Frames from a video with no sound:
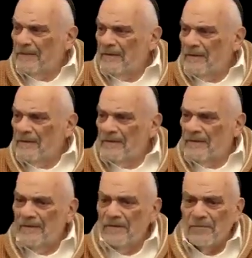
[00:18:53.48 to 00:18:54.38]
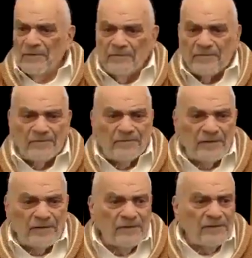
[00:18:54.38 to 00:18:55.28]
It can only be
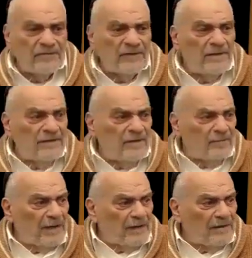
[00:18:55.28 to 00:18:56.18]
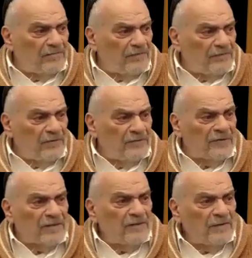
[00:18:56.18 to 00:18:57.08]
fulfilled if they keep on refusing.